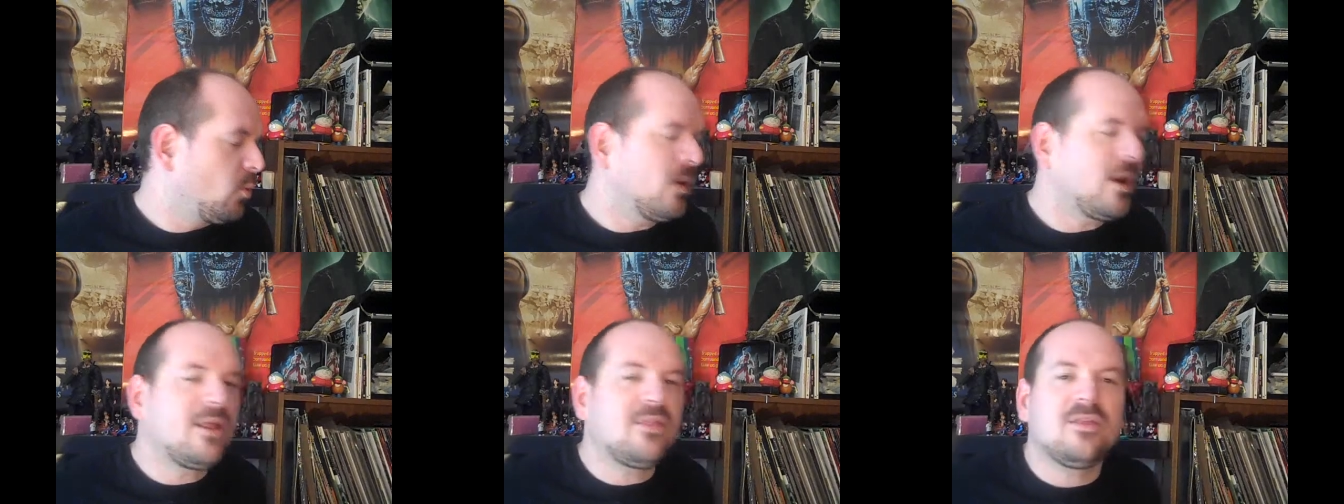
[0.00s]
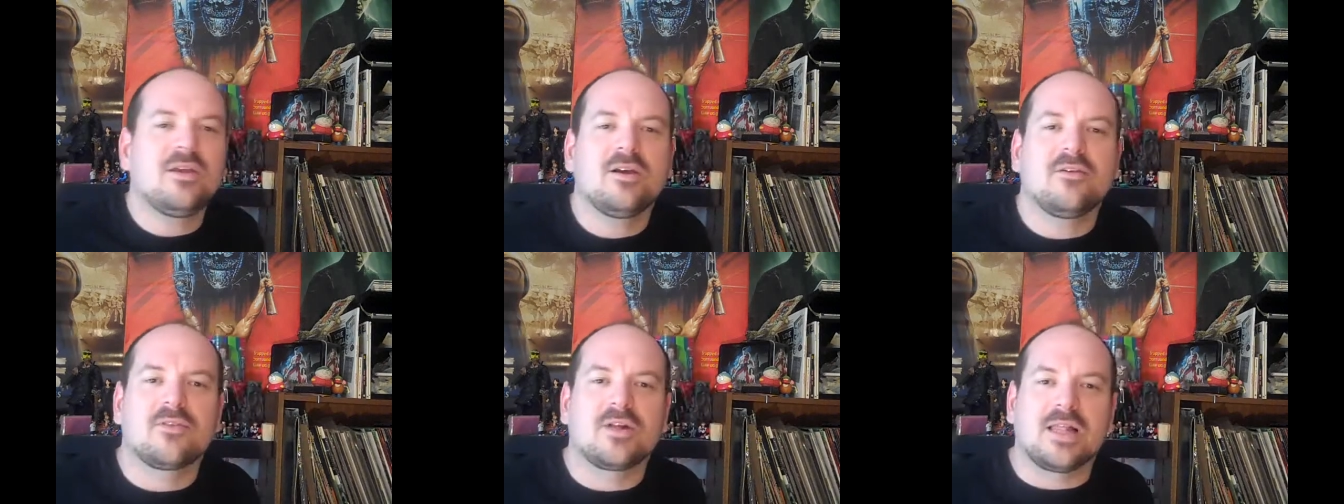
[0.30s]
When I
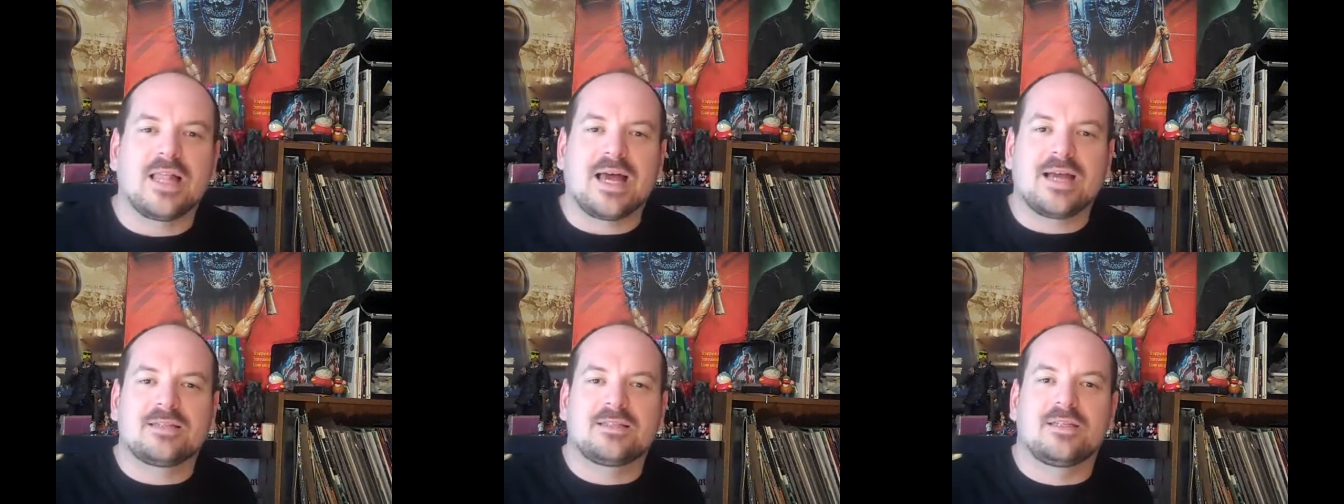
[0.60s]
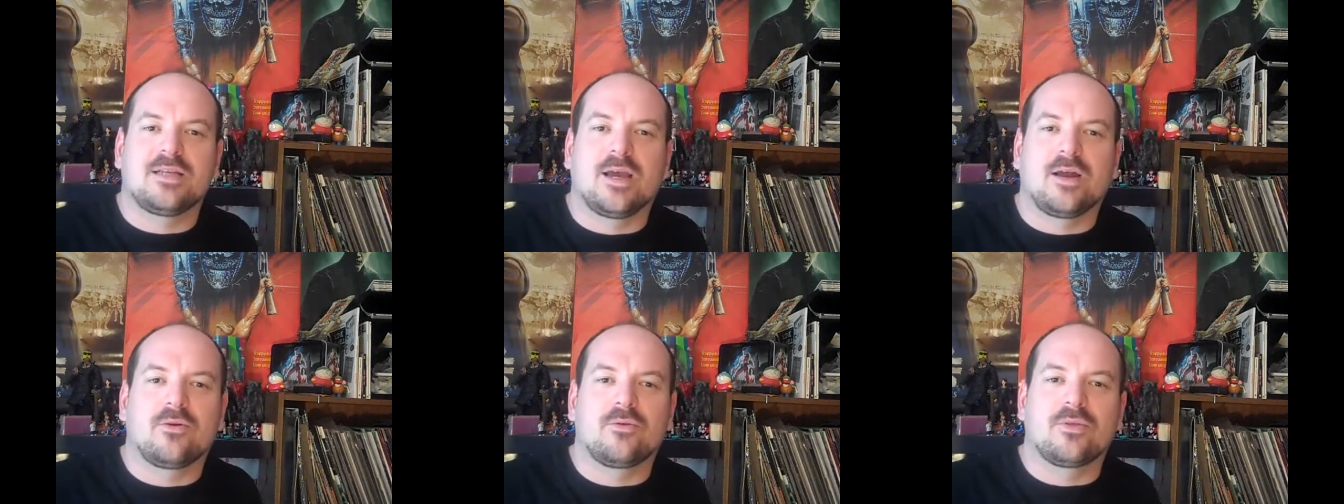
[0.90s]
think of
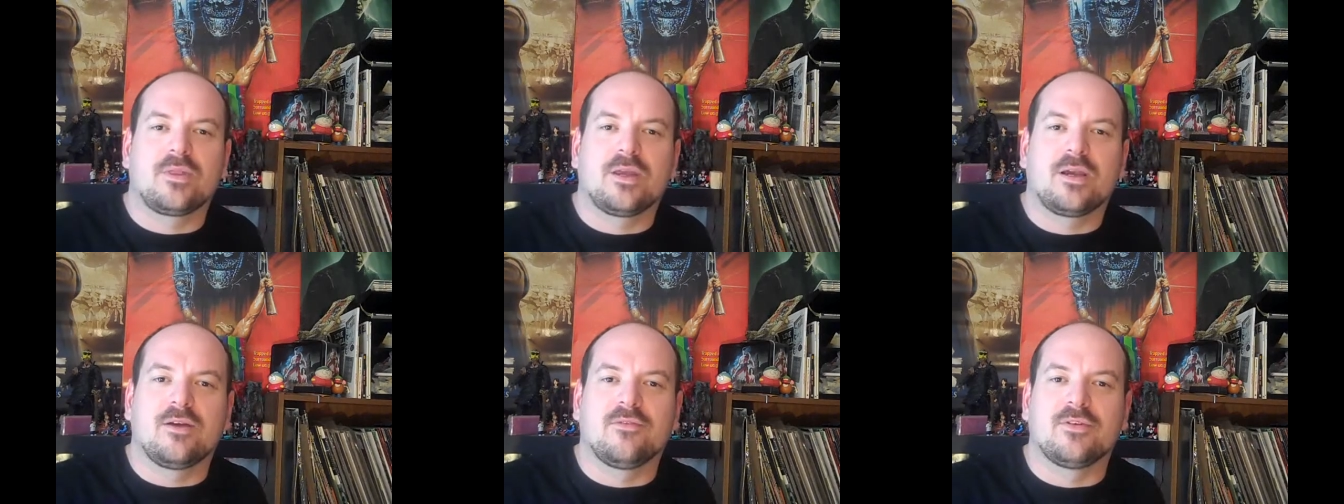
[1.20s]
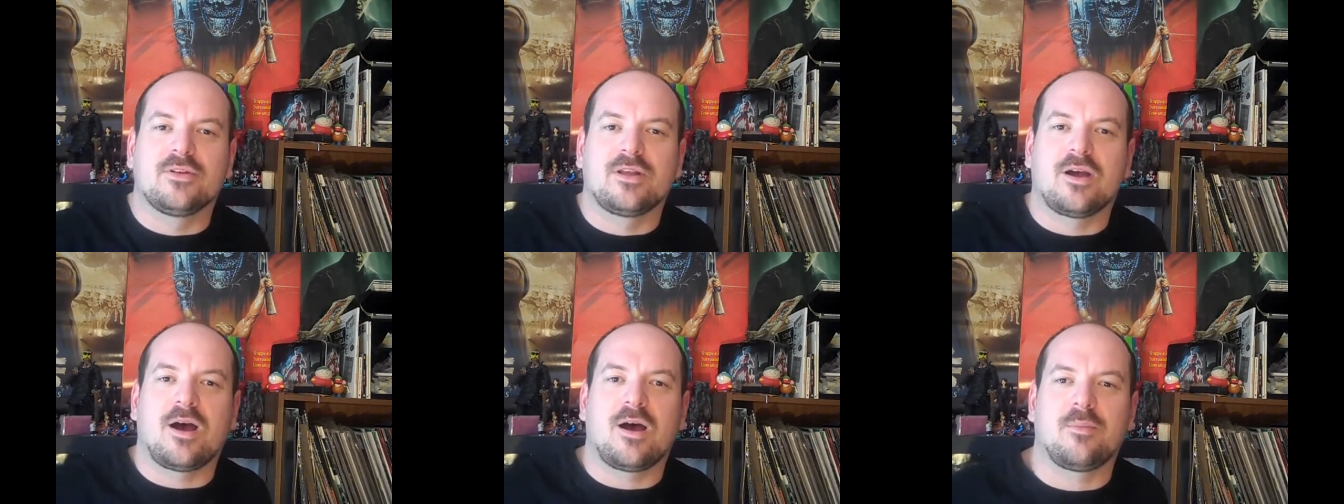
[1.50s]
classy, I don't think
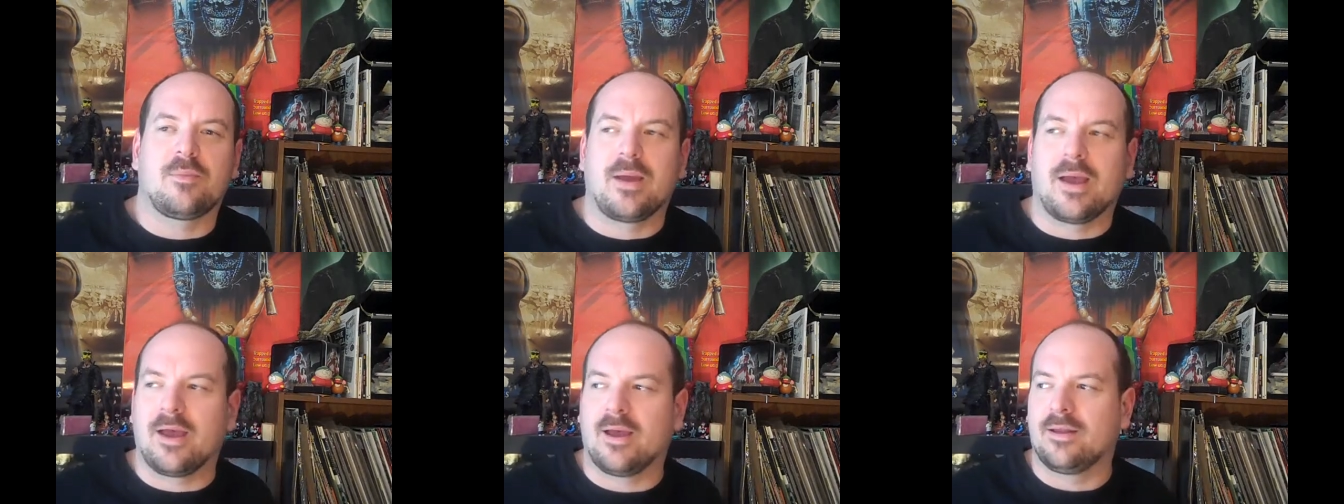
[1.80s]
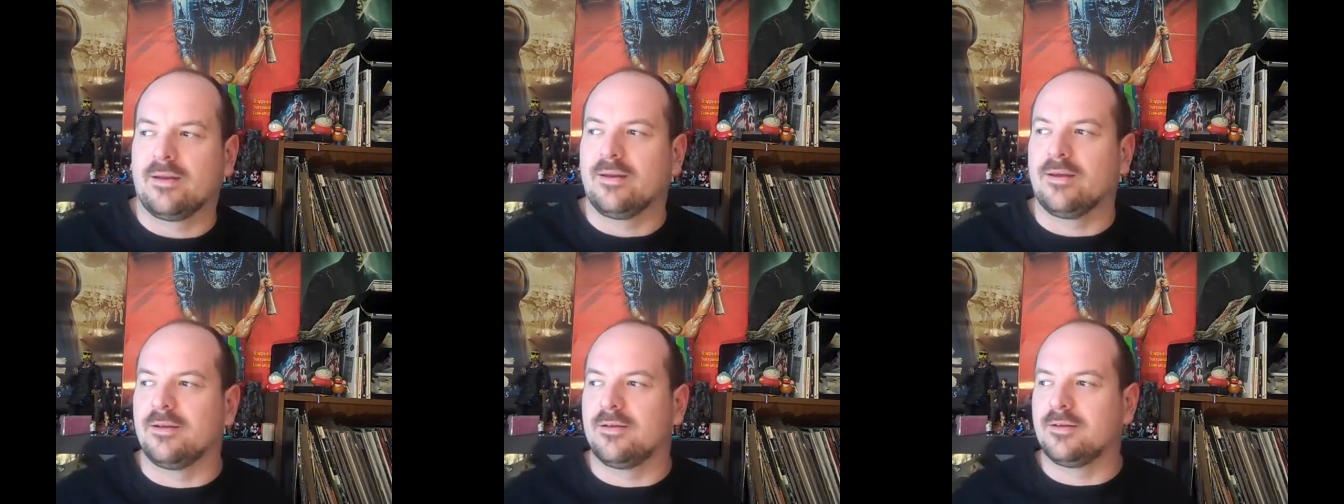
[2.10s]
of a top
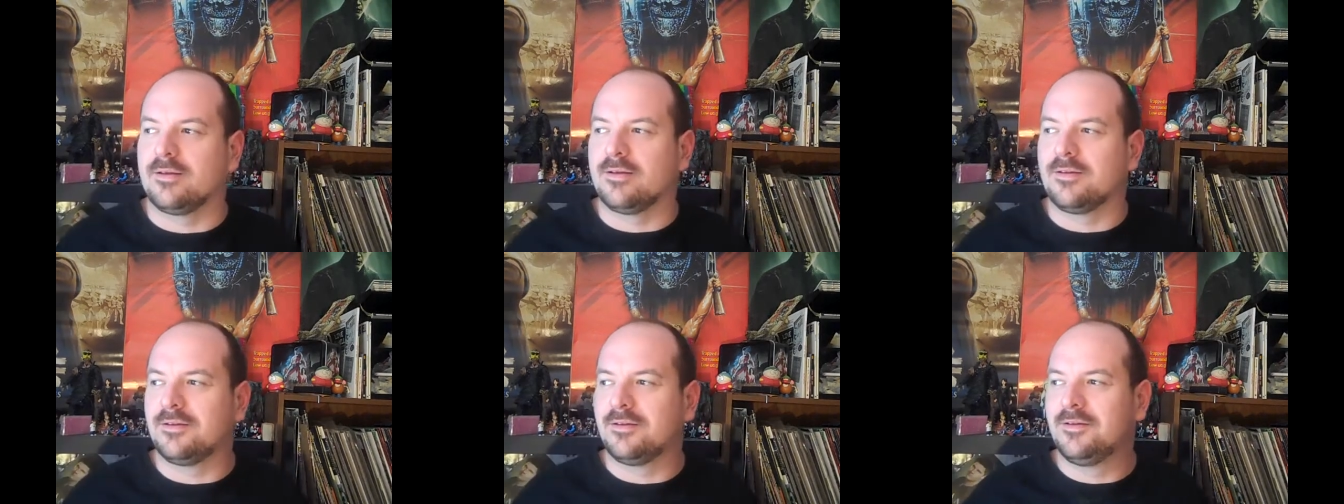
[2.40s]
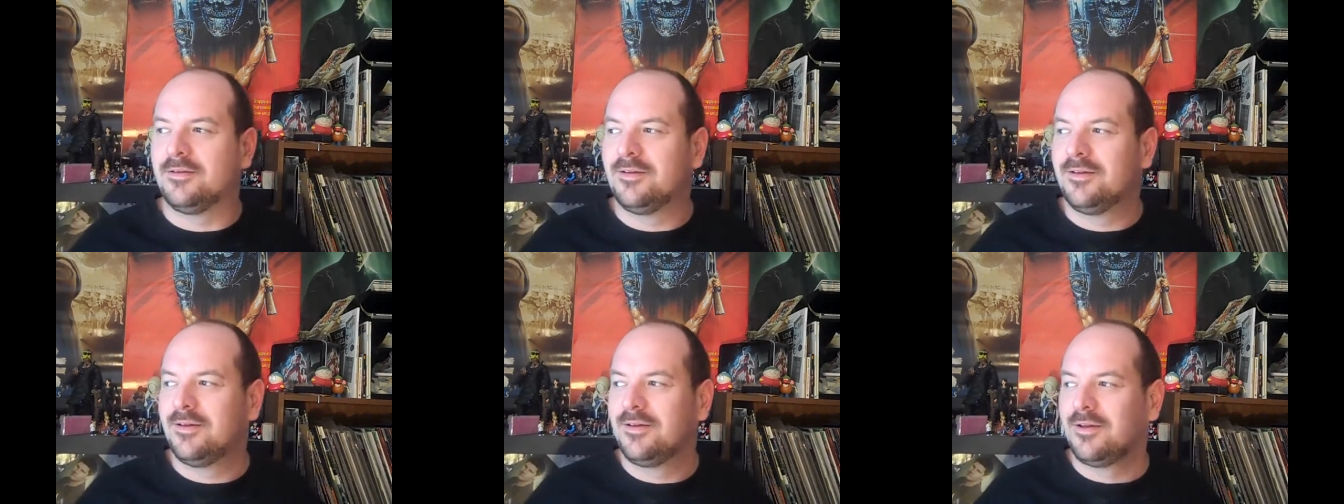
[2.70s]
hat and a,
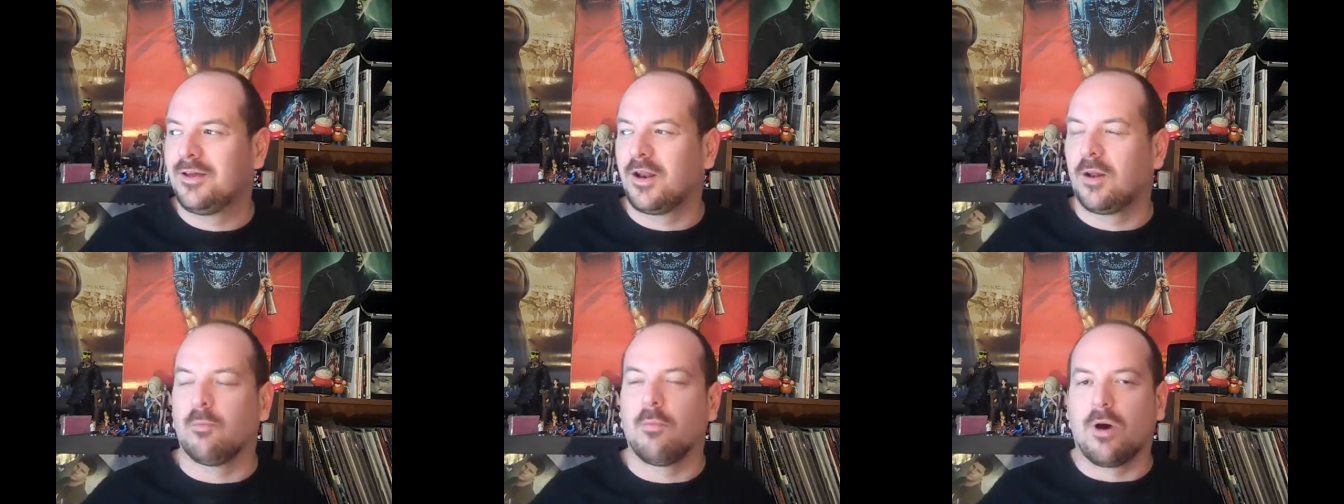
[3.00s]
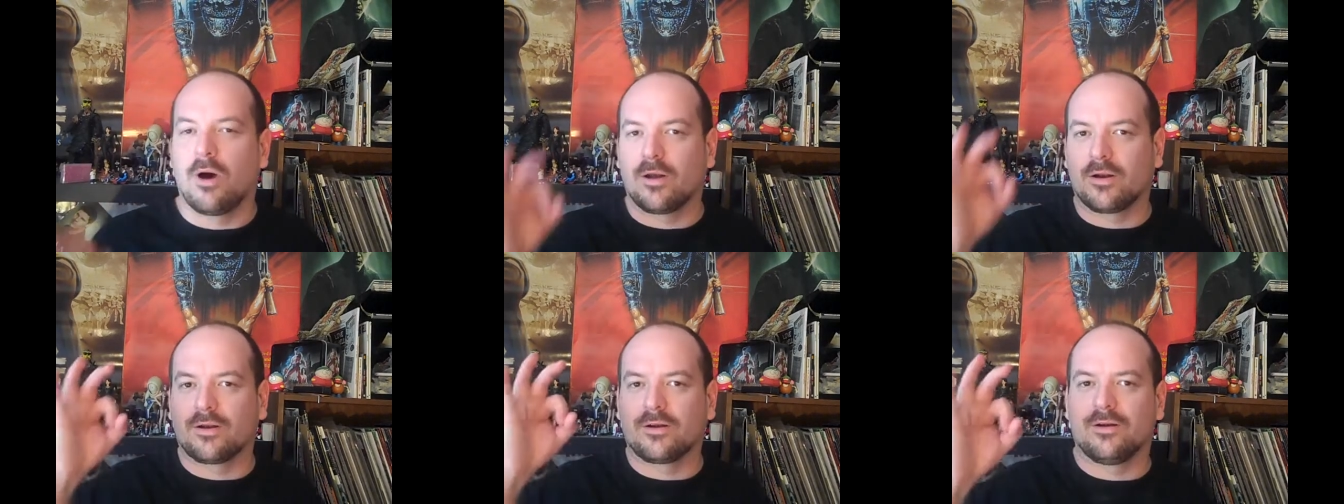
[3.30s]
and a
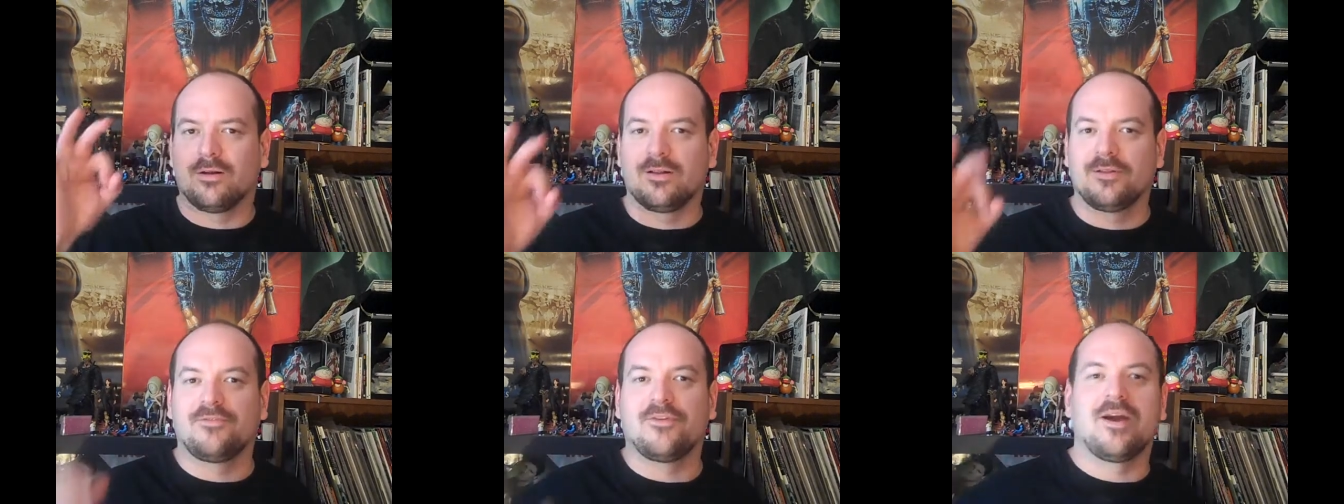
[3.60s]
monocle.